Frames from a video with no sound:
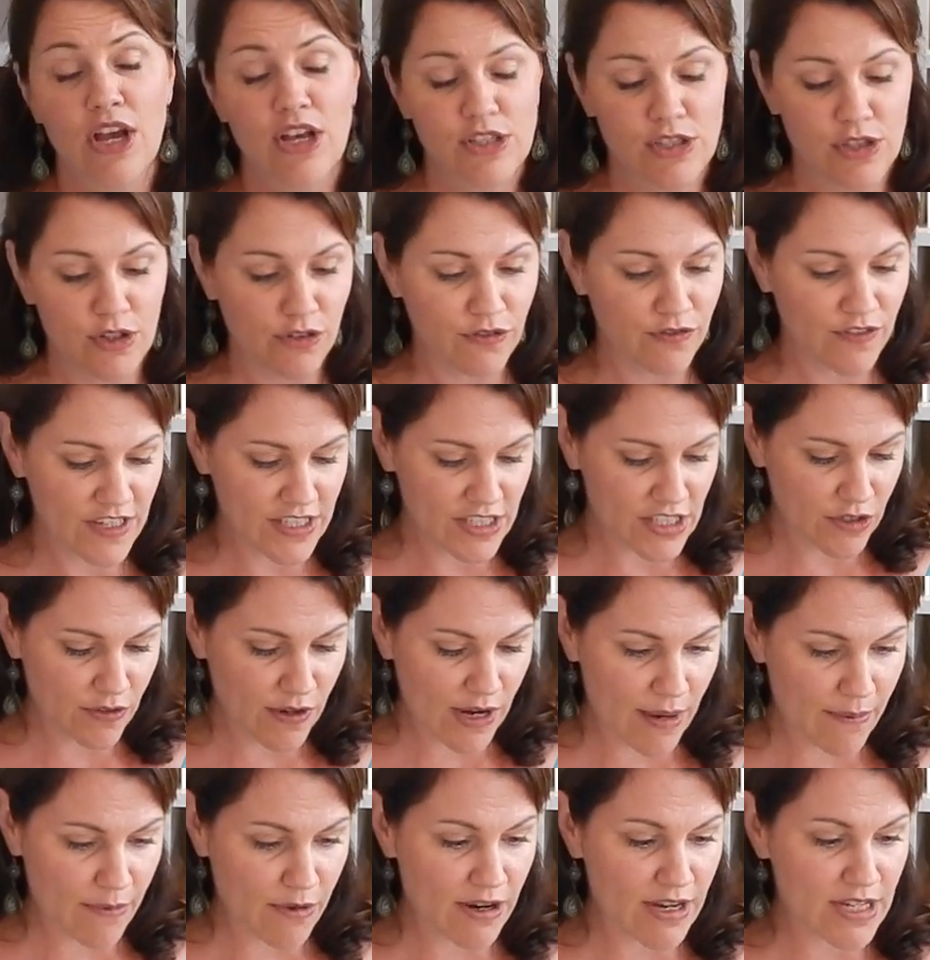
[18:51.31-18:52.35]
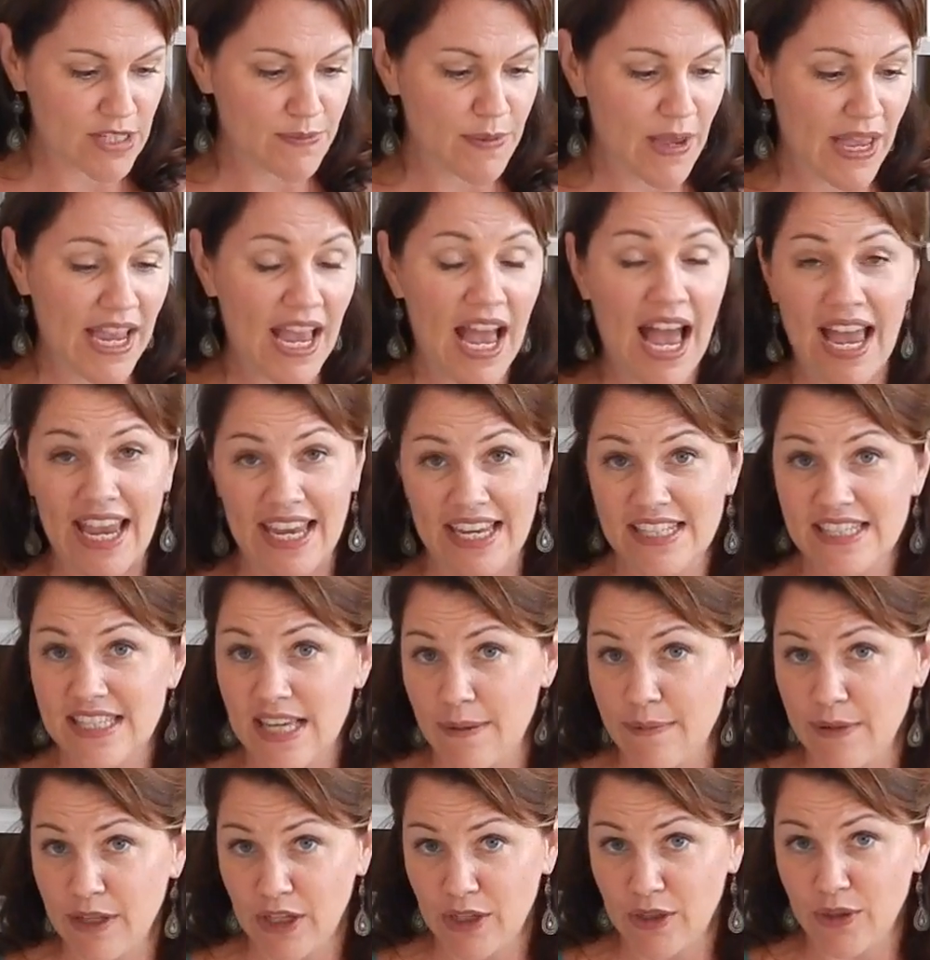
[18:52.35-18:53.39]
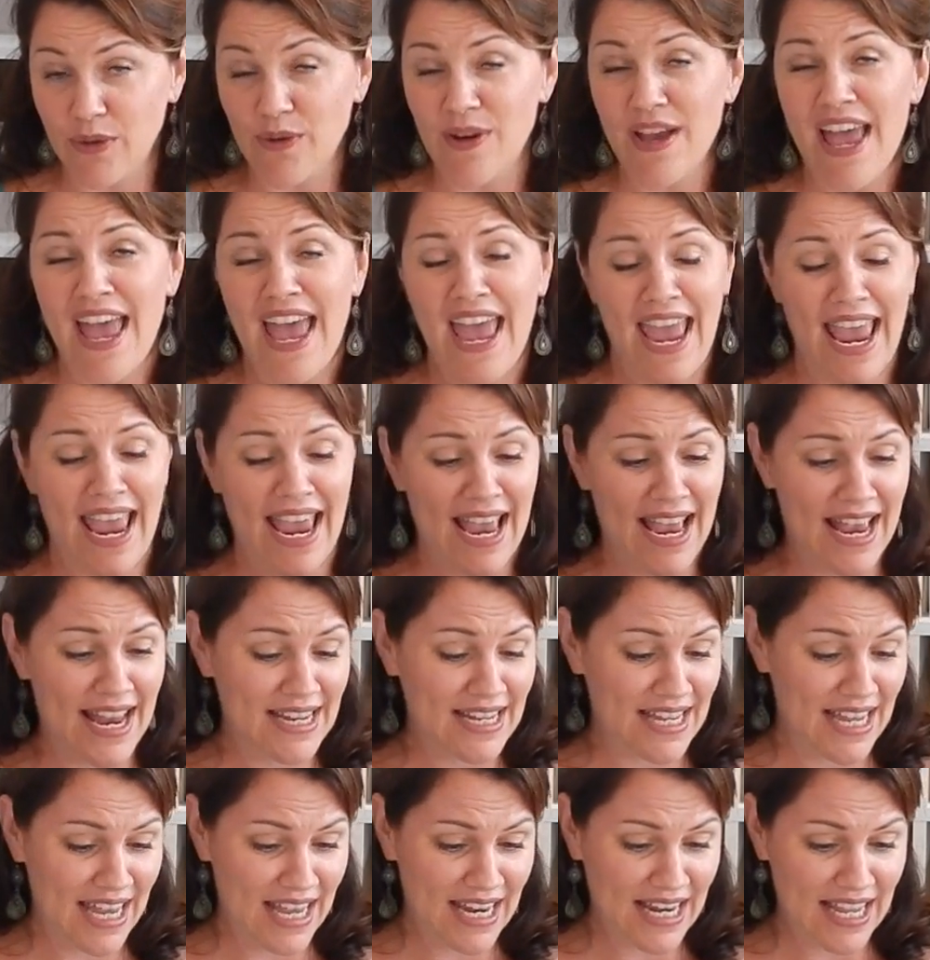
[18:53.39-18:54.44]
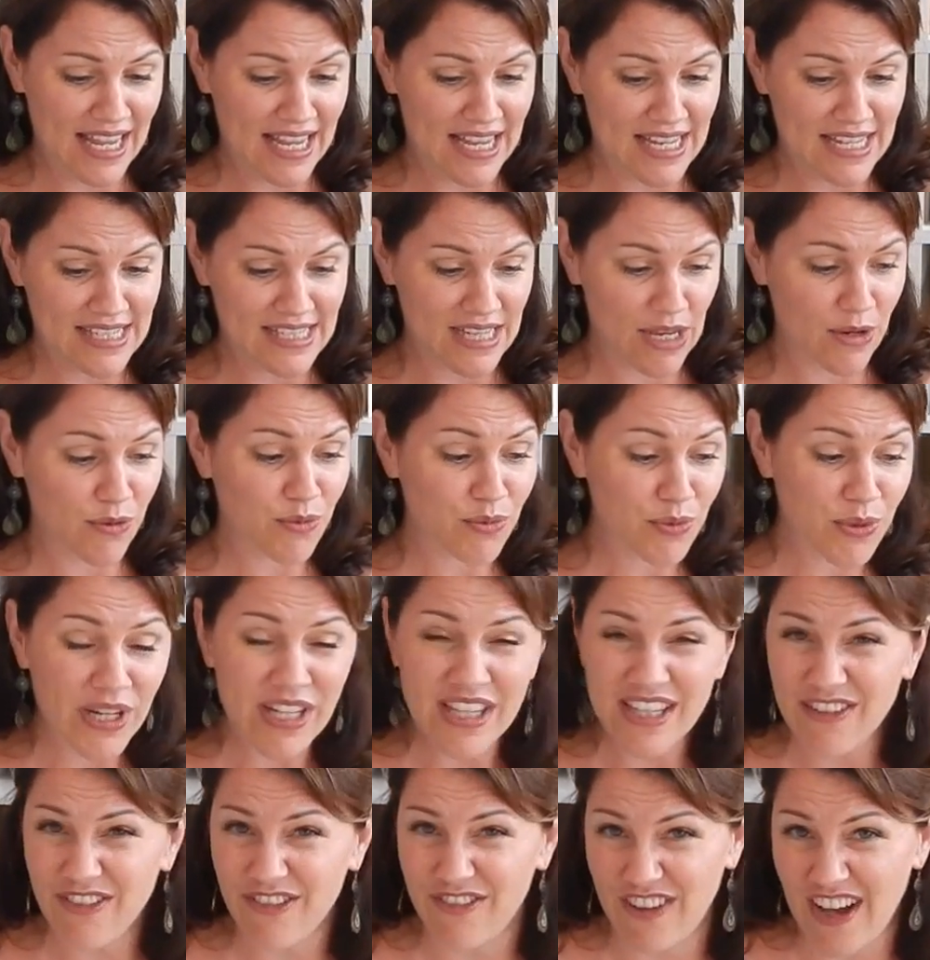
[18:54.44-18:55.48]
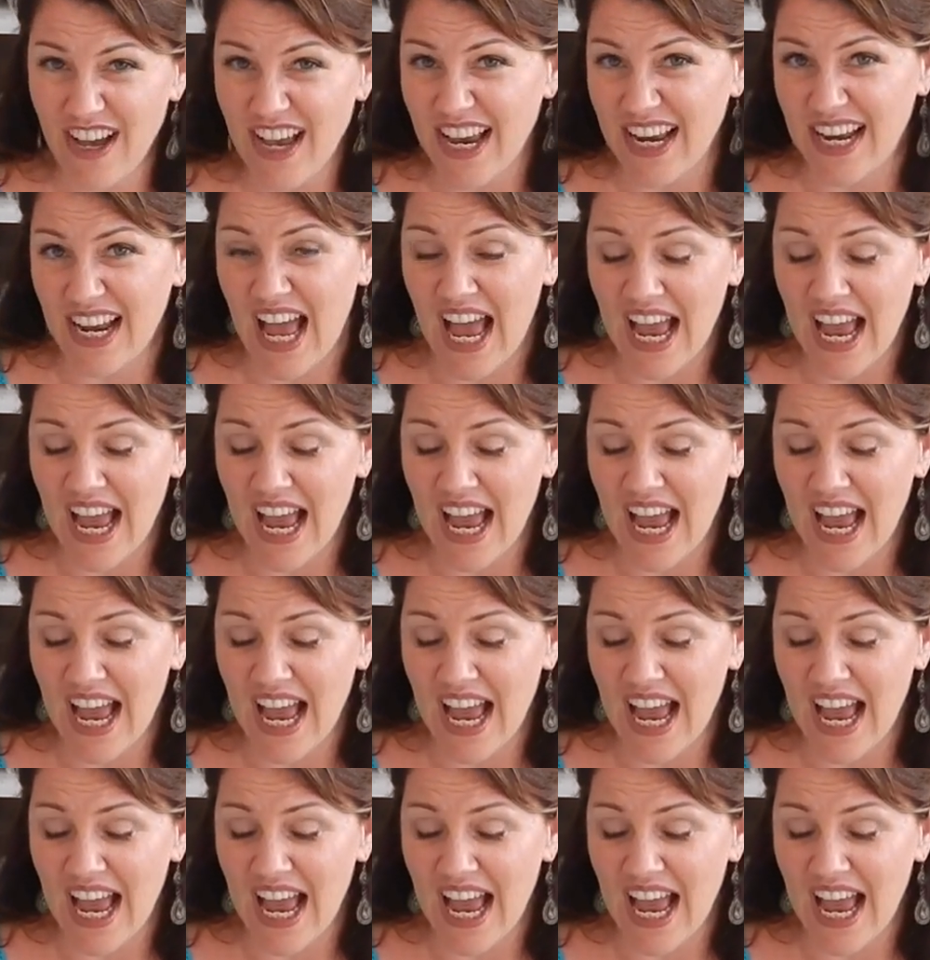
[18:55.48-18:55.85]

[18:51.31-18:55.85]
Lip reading: So Fix-It Grammar is by IEW, and it is really fun.